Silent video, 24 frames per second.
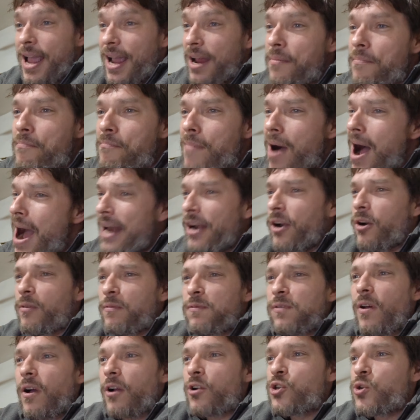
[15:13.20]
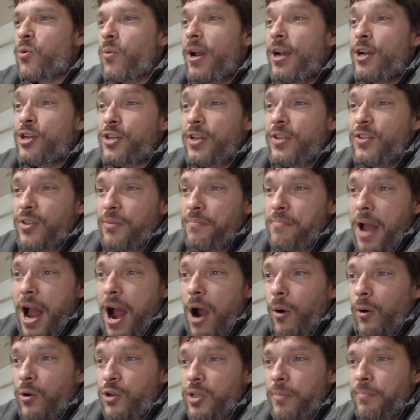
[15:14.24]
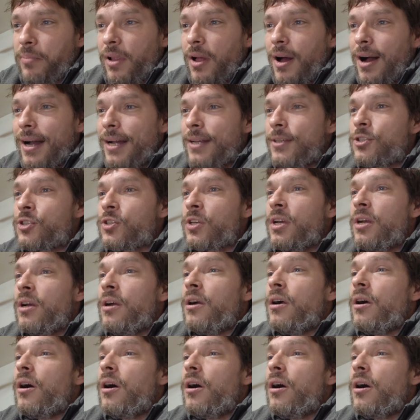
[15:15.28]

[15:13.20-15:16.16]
and minor fluctuations in power supplies,